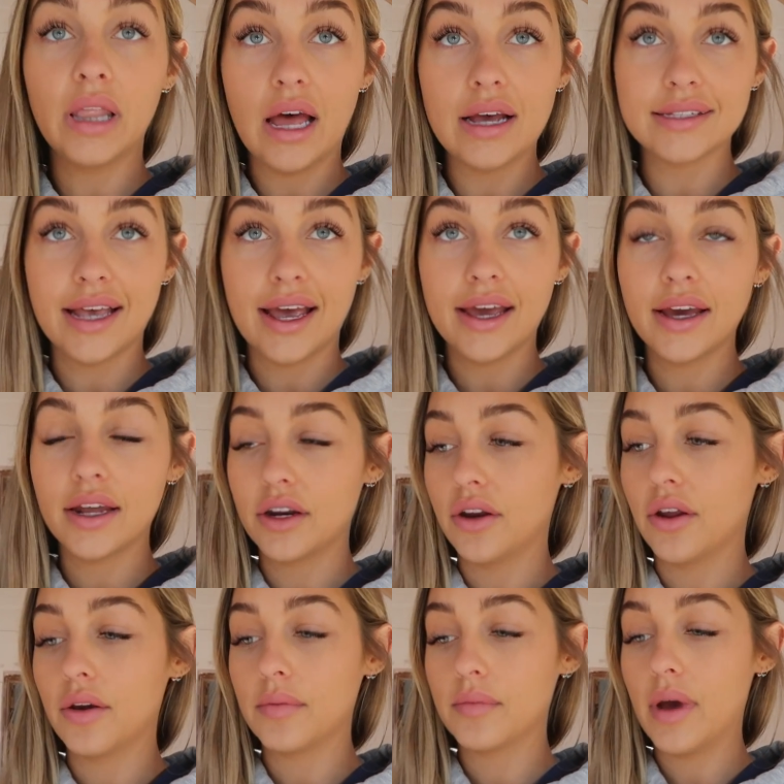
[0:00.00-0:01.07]
Blase, I don't
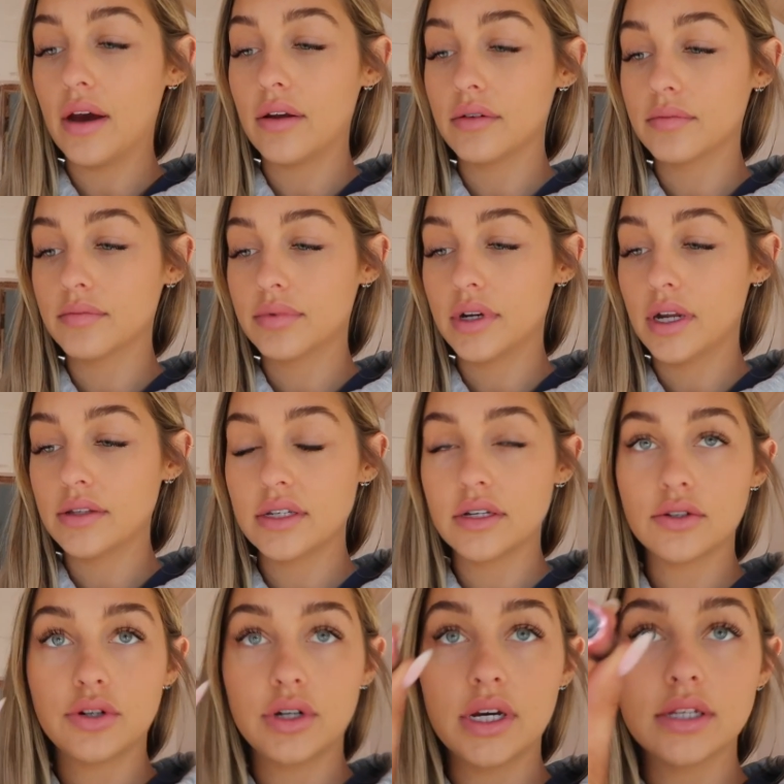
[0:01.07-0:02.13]
know how to pronounce
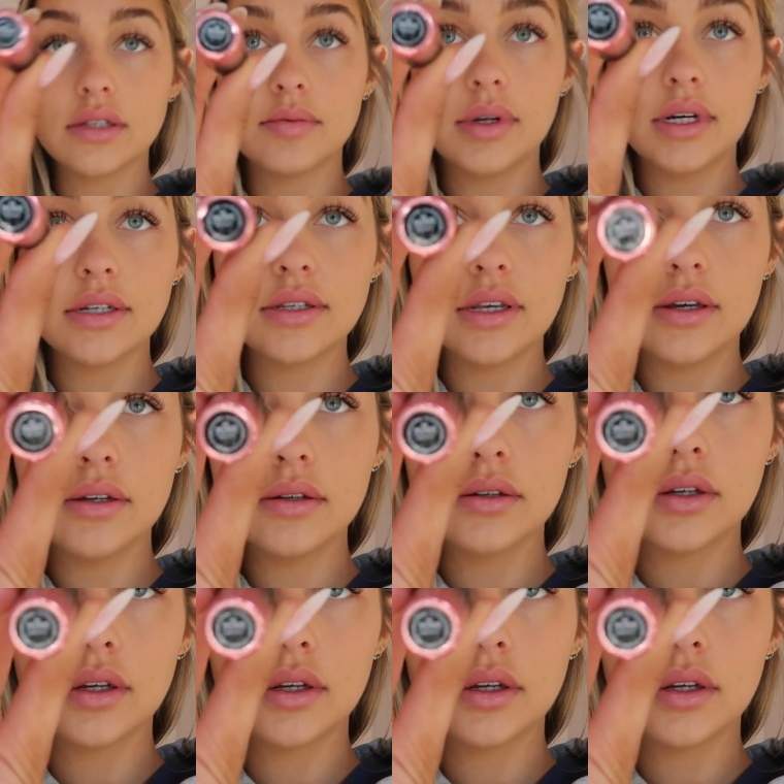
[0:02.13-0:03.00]
it. Treze Blase.